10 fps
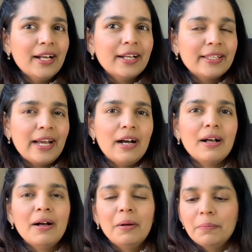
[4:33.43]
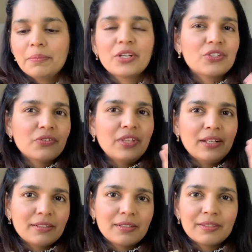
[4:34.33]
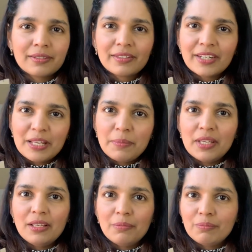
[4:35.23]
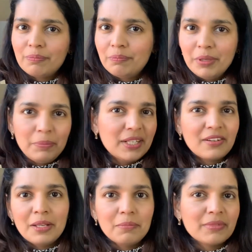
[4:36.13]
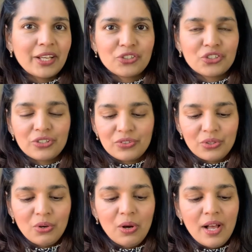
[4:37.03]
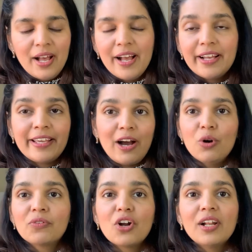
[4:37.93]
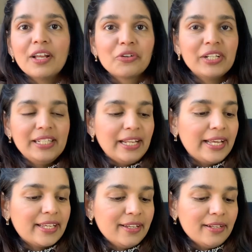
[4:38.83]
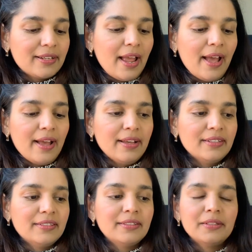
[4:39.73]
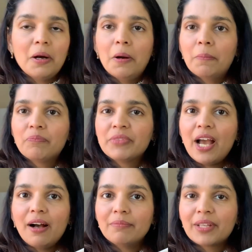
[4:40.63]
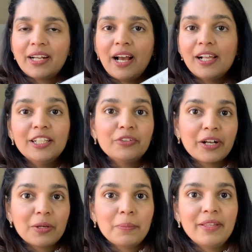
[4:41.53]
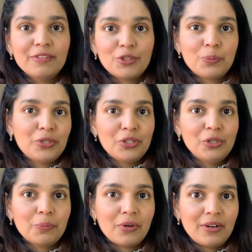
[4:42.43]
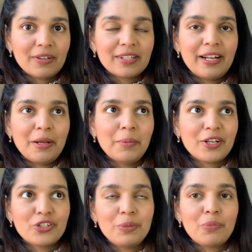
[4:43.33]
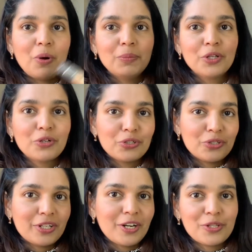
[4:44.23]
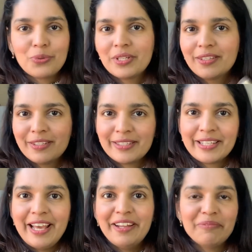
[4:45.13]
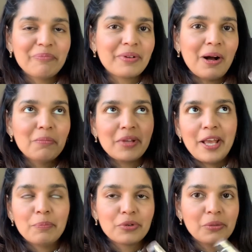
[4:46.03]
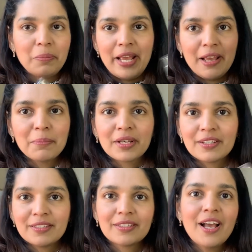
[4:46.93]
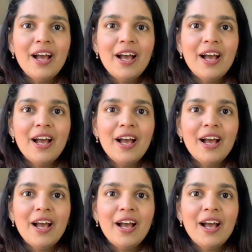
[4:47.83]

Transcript: yeah, um, because of that creamy B B cream texture. So yeah, overall, I really like it. And um, yeah, and I highly recommend this particular product. And I'm actually probably going to start using this again come April, May, because